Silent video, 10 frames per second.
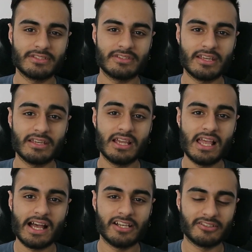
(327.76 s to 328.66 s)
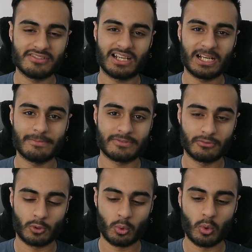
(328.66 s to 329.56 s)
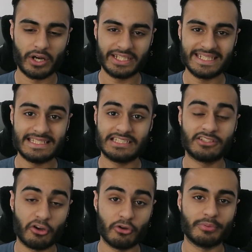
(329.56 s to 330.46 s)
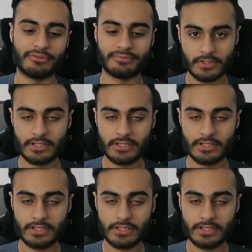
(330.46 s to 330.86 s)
in there, as those clips are quite easy to open.